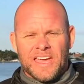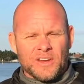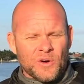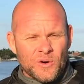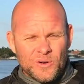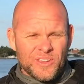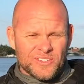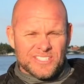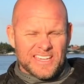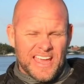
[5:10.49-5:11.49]
And earlier
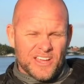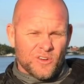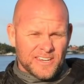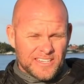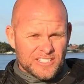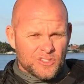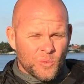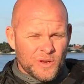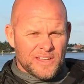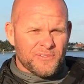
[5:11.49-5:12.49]
today I cranked it
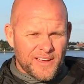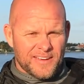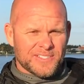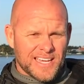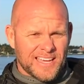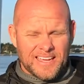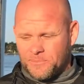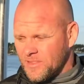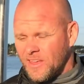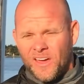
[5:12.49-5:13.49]
twenty-five
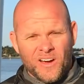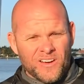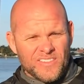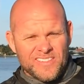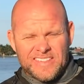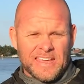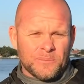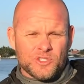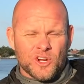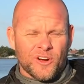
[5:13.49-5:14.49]
times on the
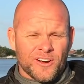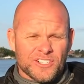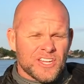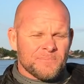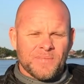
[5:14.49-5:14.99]
same charge,